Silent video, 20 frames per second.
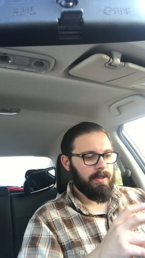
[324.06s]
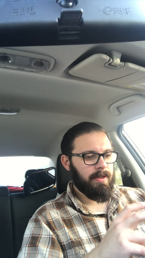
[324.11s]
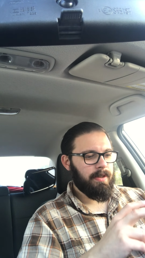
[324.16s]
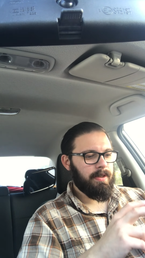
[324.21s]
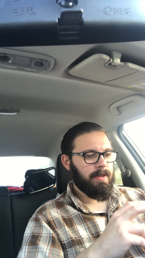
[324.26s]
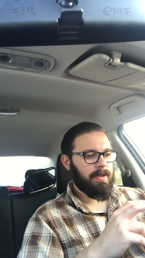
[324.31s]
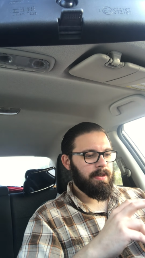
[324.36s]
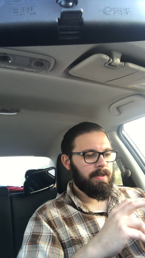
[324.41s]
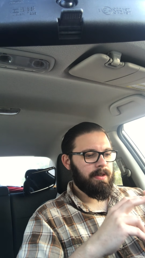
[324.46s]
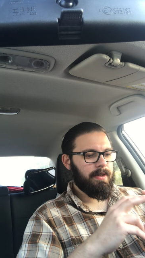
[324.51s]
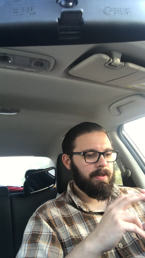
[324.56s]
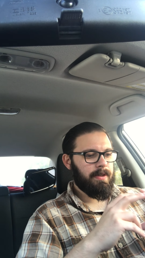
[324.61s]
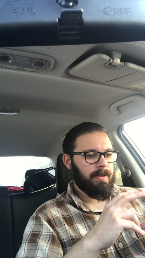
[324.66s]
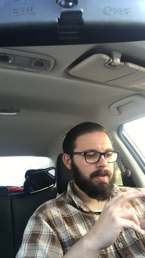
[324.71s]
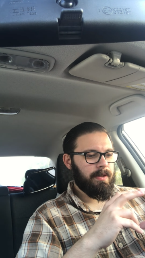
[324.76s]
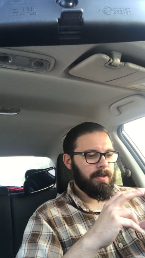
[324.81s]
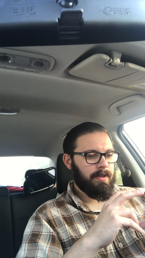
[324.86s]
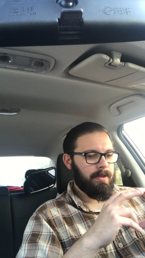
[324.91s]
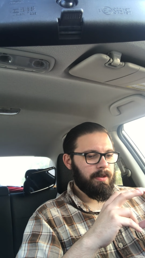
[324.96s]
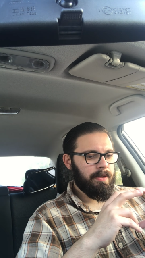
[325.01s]

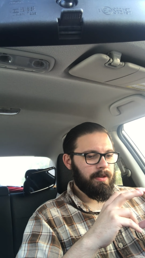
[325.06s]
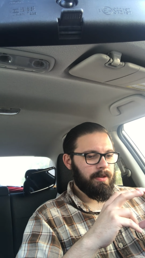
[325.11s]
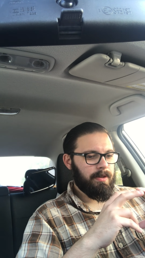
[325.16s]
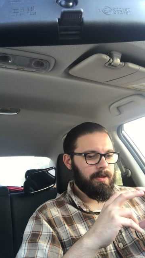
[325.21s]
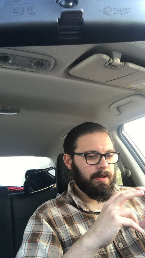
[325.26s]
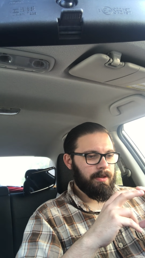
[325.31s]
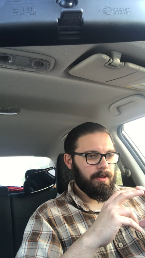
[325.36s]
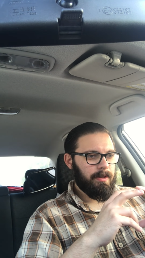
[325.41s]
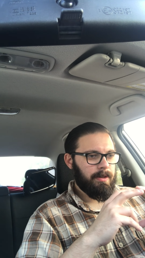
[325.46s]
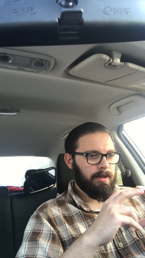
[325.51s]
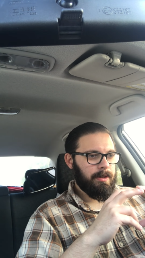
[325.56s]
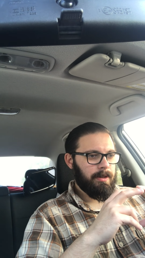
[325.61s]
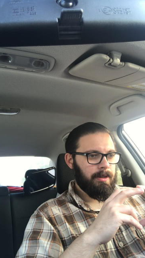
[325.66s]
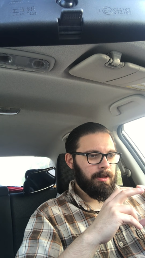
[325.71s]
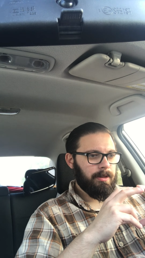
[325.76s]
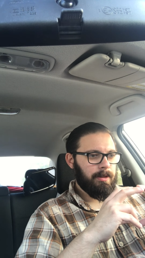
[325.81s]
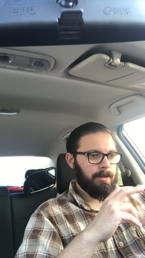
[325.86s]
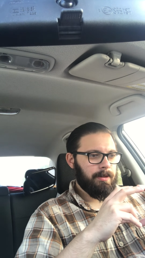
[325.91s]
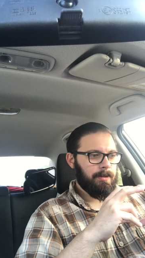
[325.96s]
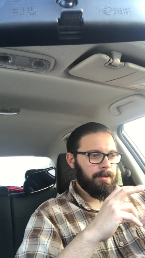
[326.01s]
[no speech]